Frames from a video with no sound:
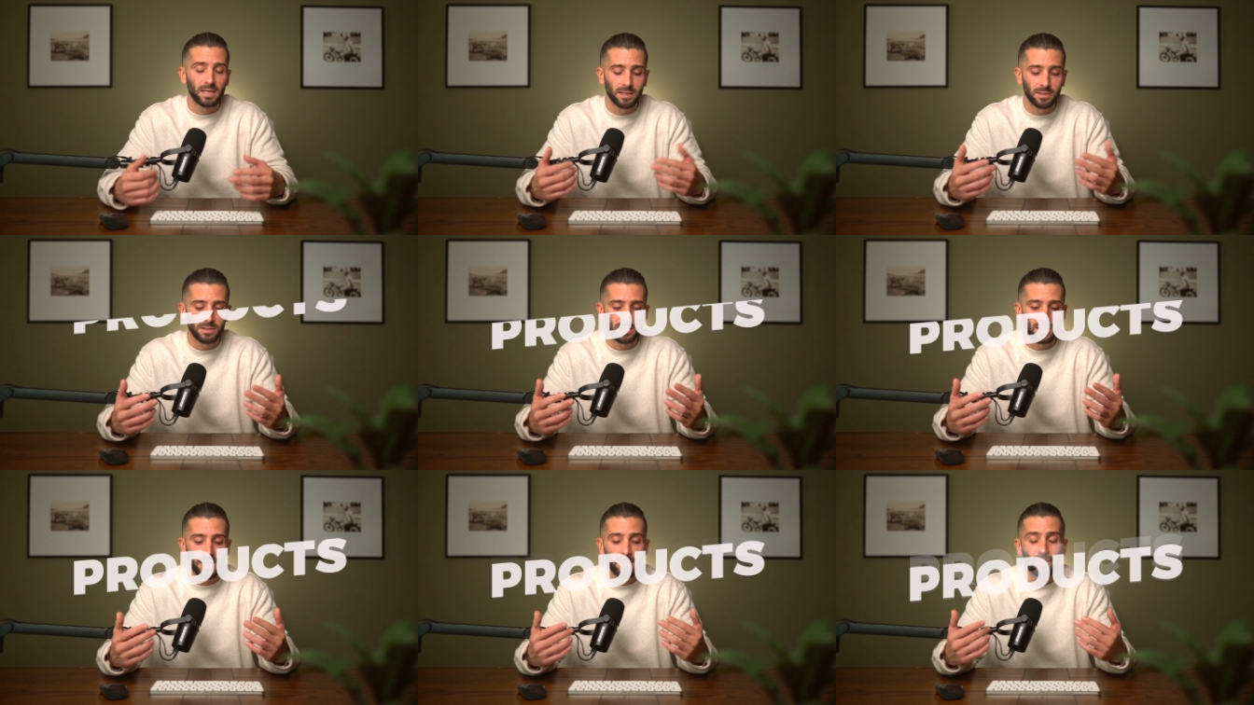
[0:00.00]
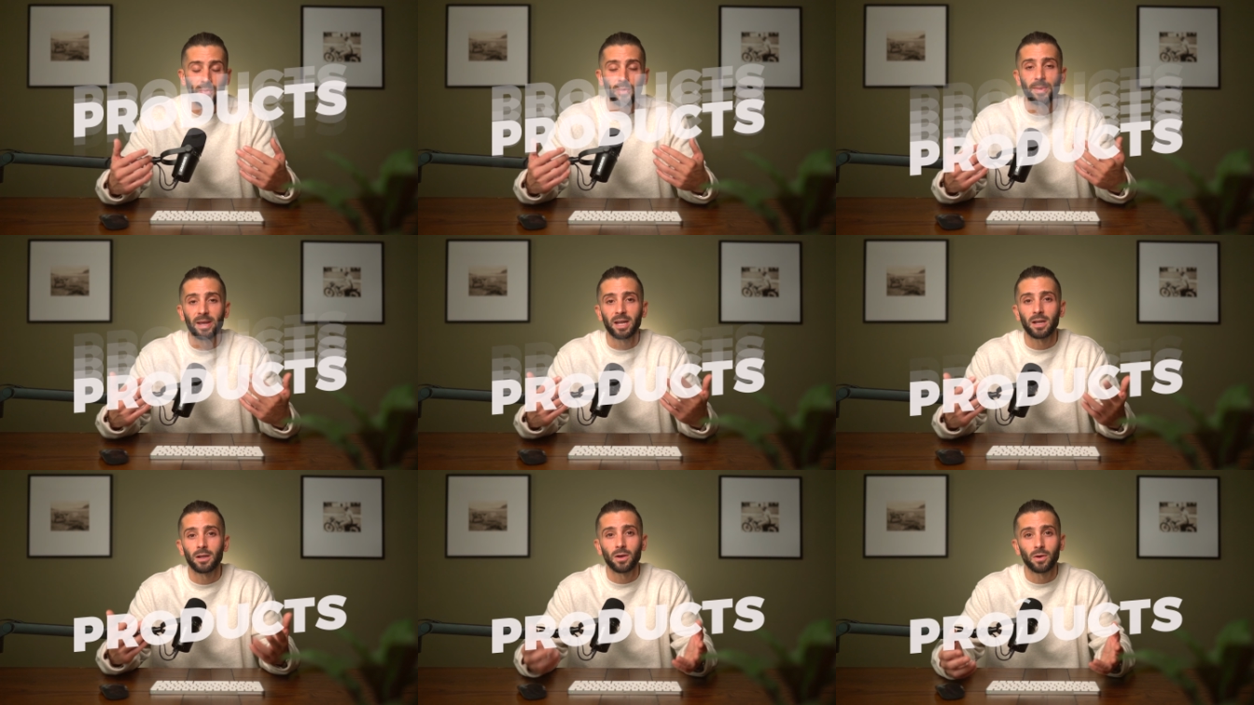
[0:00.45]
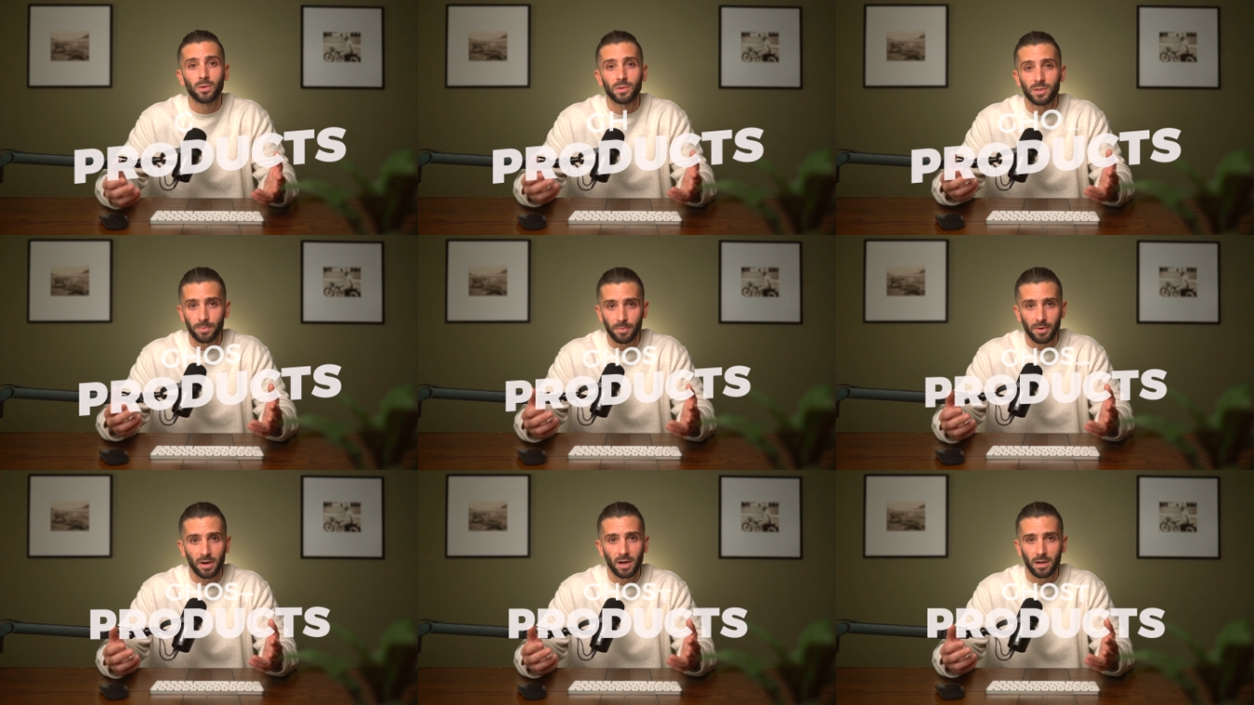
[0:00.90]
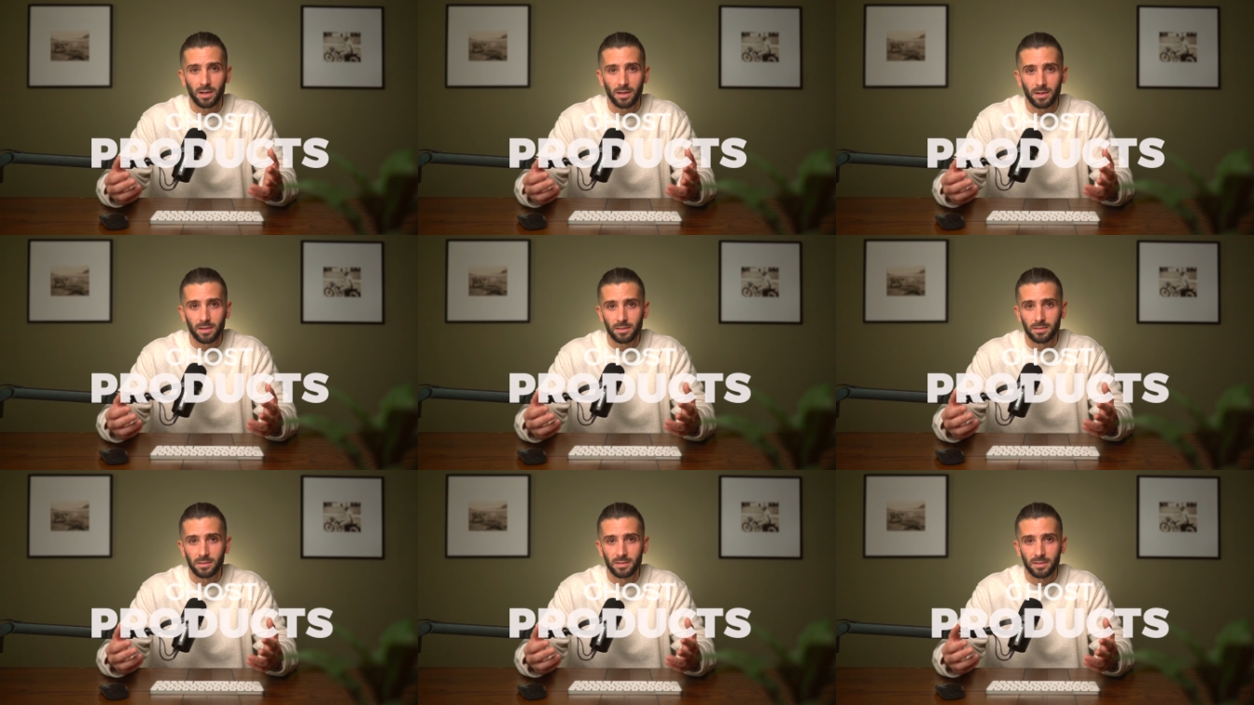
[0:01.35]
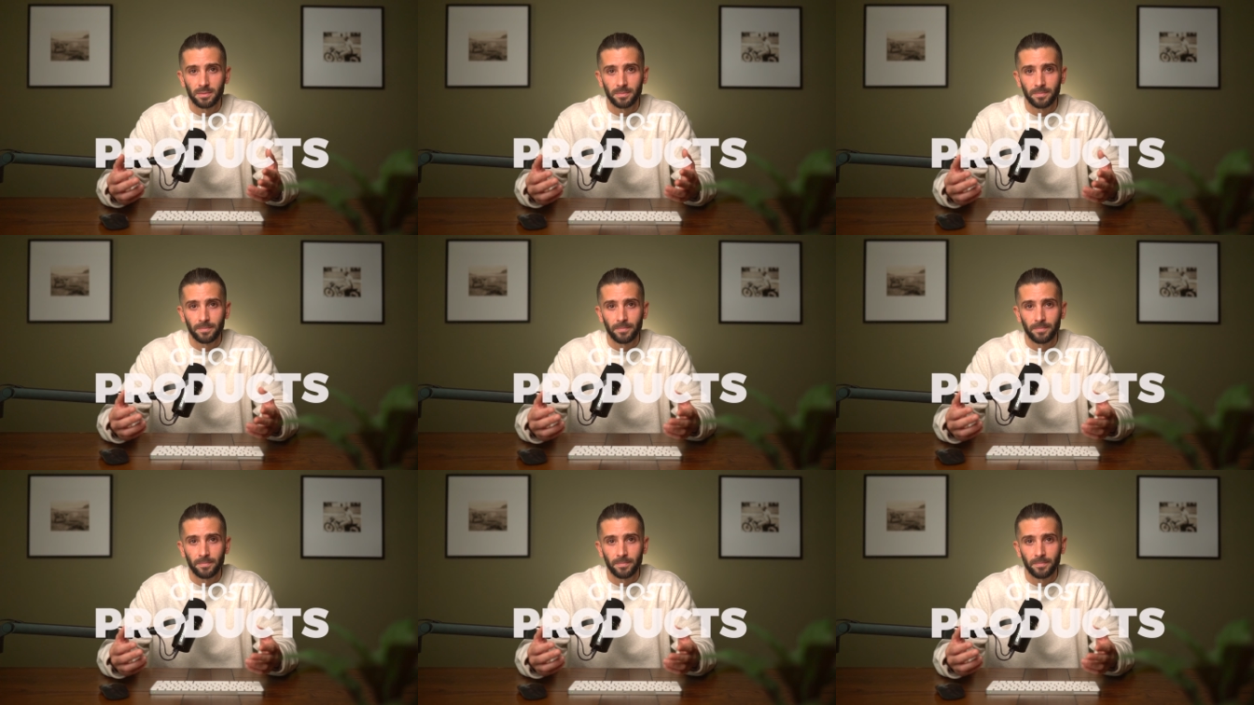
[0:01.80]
is to implement ghost products.